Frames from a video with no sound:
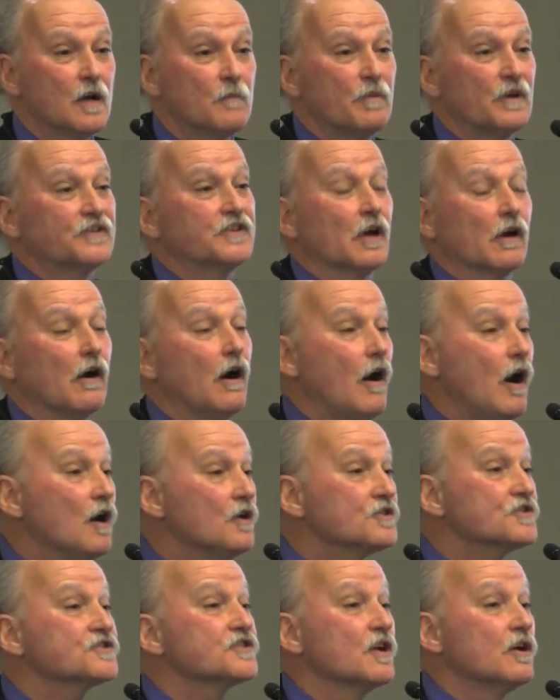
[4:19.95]
But they're
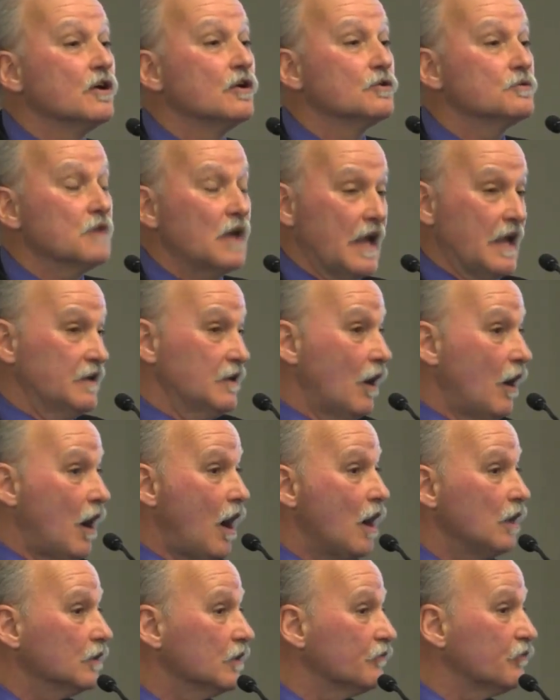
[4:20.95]
also, and
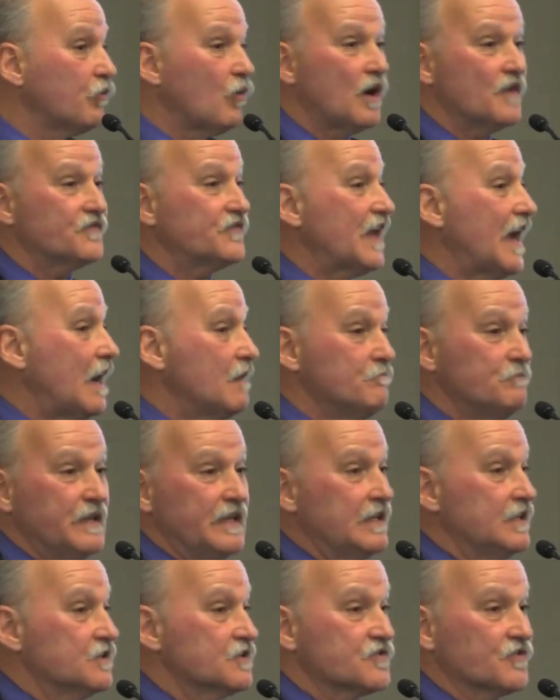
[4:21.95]
all of what that
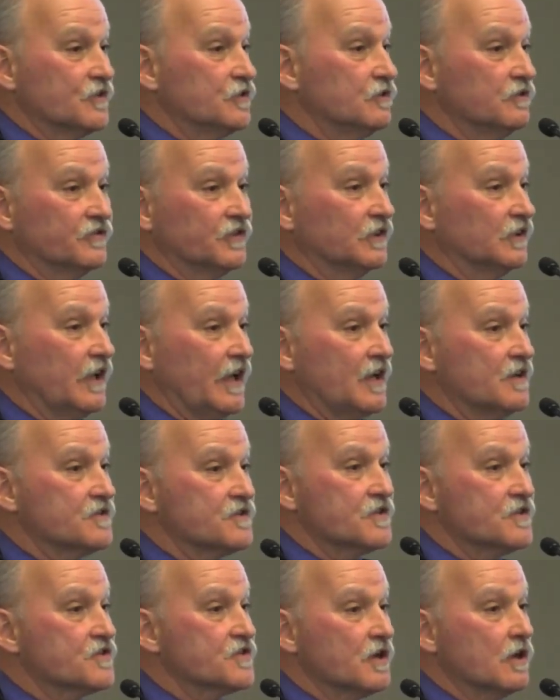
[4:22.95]
means for
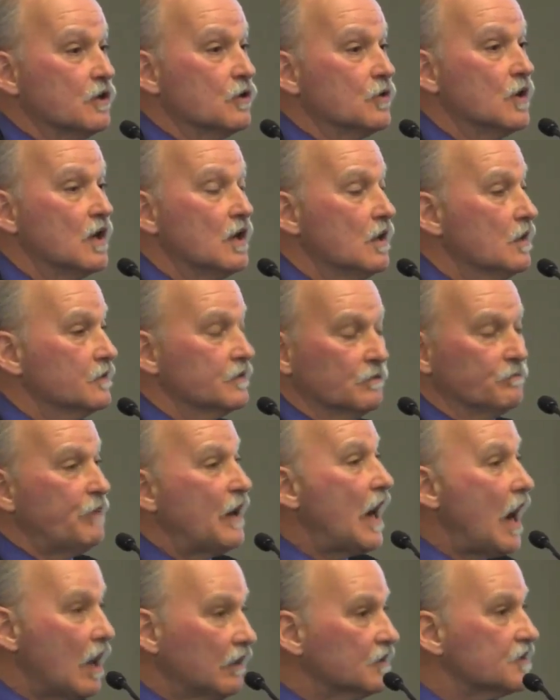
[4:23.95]
Newfoundland. And so the
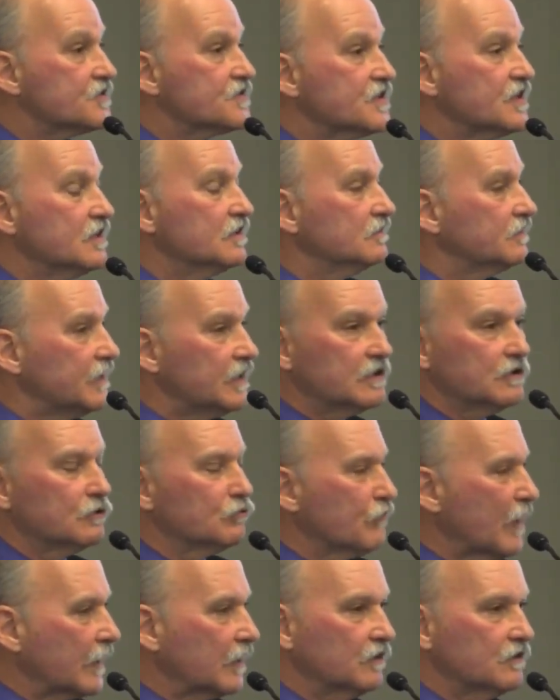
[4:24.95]
policy,
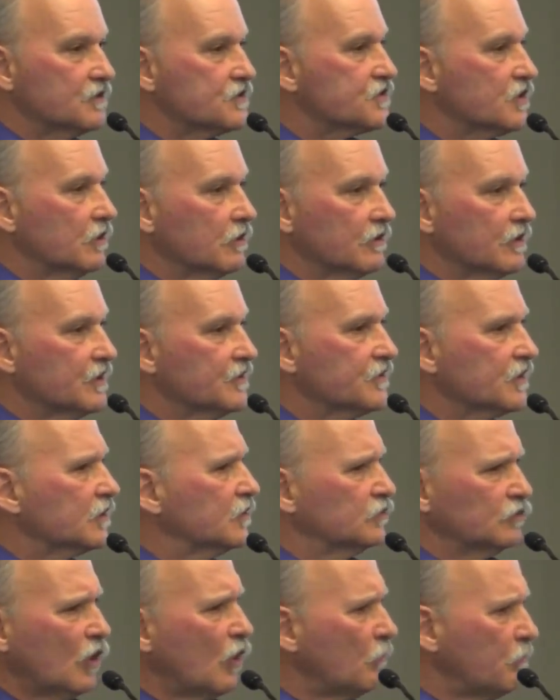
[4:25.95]
legal, regulatory, the
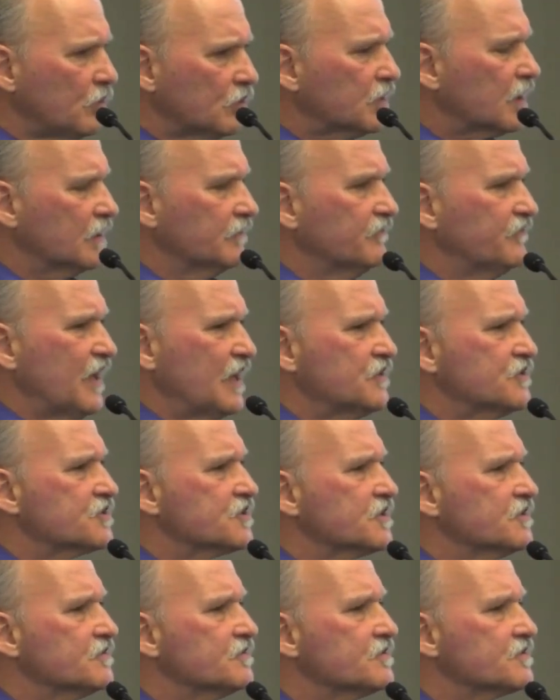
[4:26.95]
global
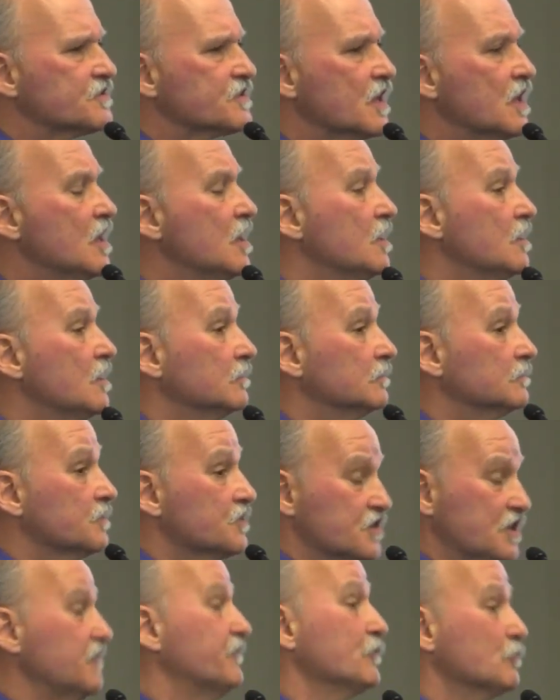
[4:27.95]
conventions,
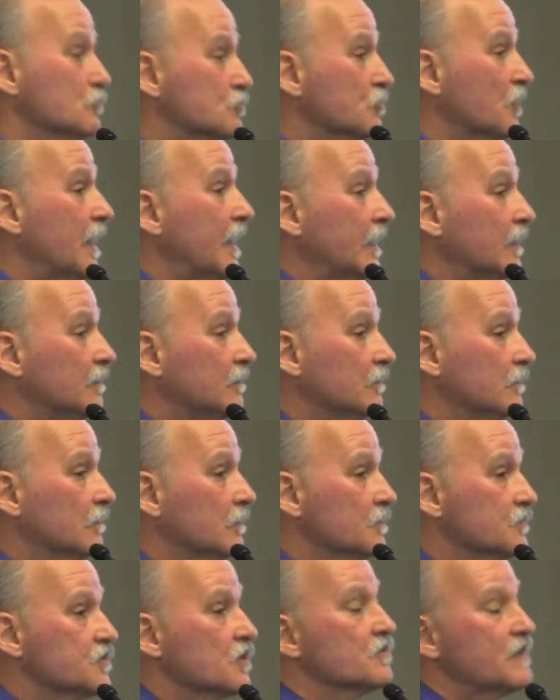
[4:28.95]
the seafood trade.
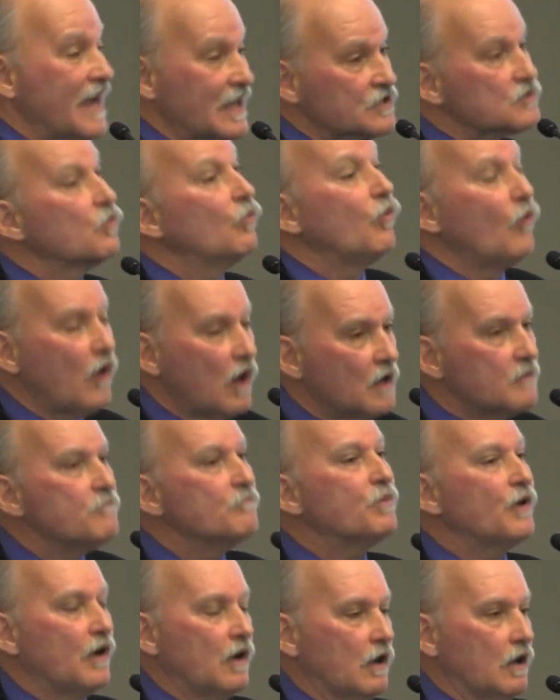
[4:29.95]
So that's
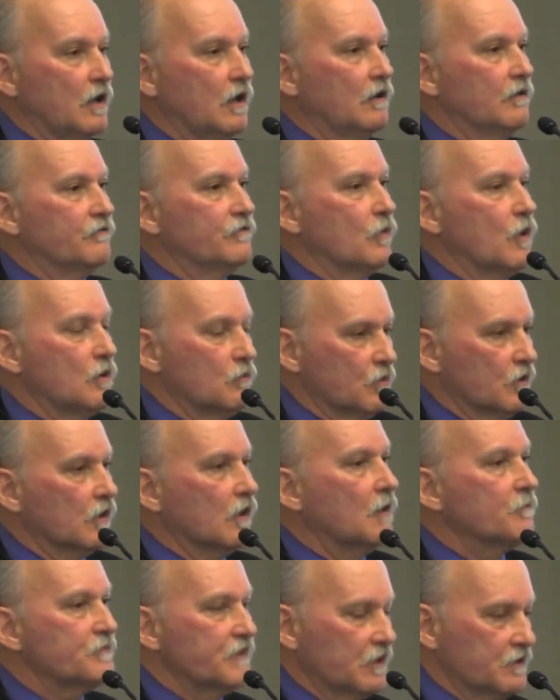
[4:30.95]
one part of what
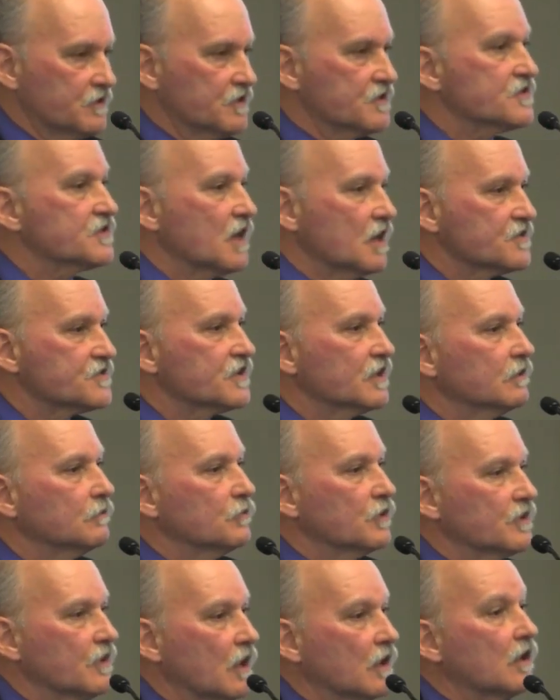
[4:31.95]
we're up there discussing
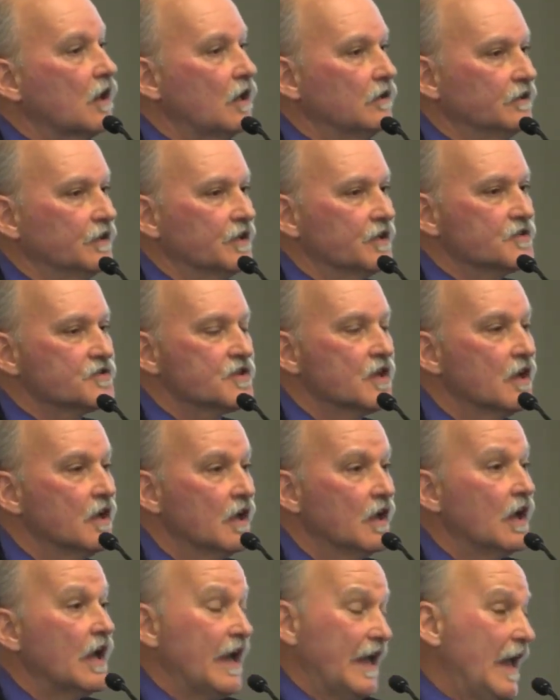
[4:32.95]
with our colleagues
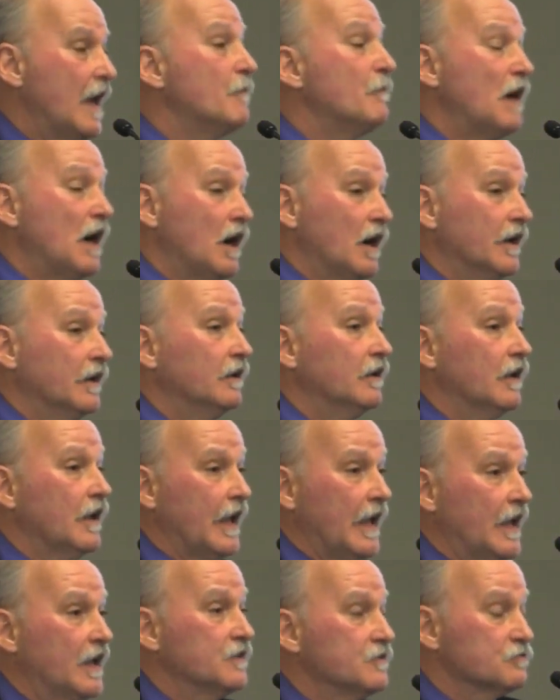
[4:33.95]
at MI
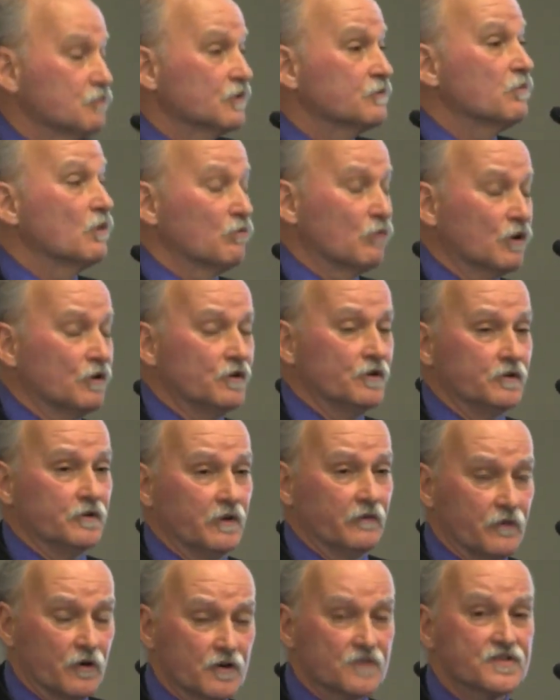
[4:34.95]
and with Memorial
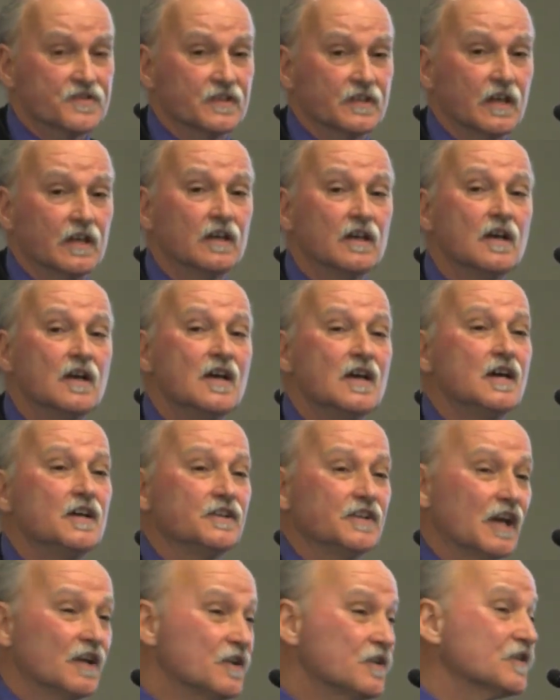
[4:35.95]
University.
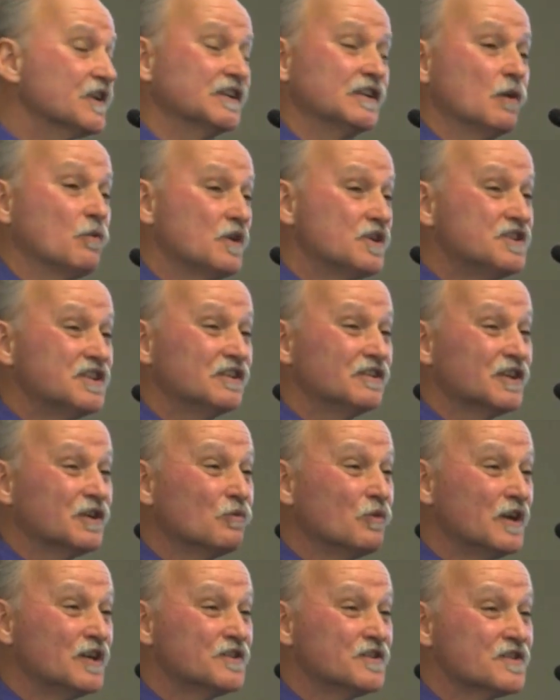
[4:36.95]
The other thing that we're
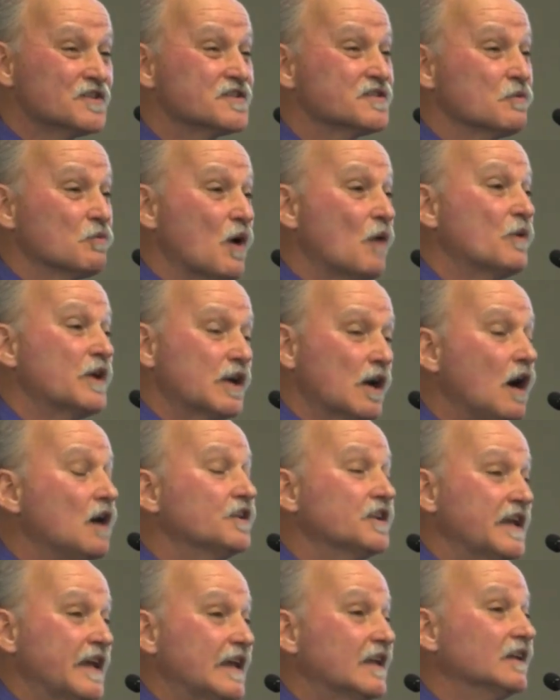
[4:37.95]
dealing with is what we
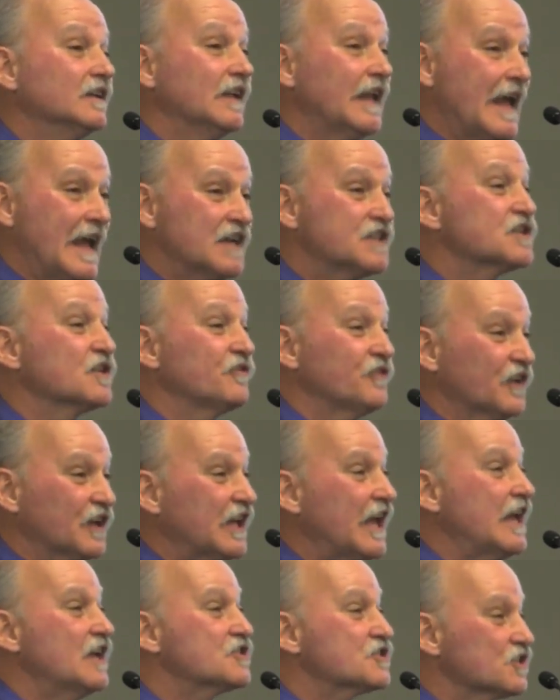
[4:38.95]
call the
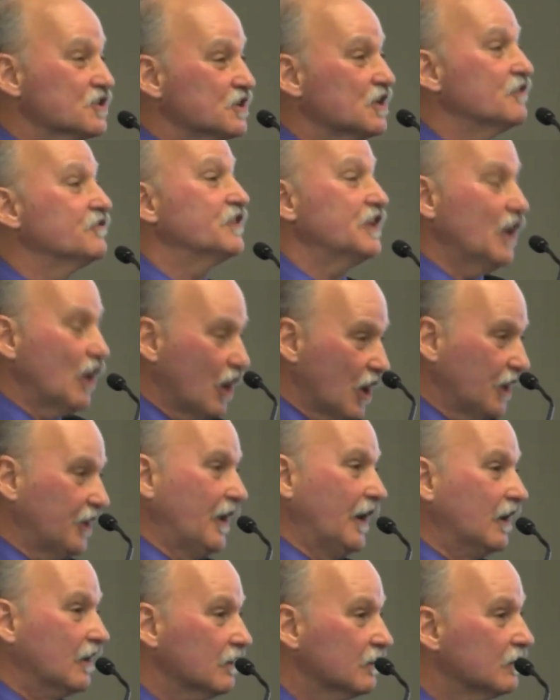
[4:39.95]
Atlantification of the
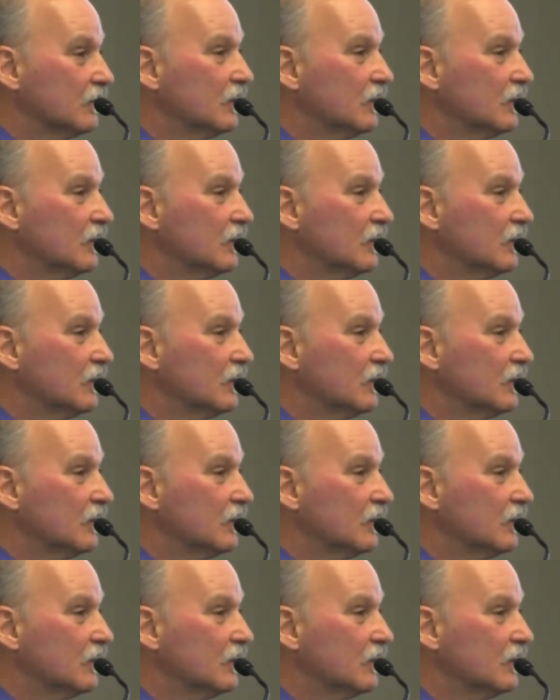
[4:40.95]
Arctic.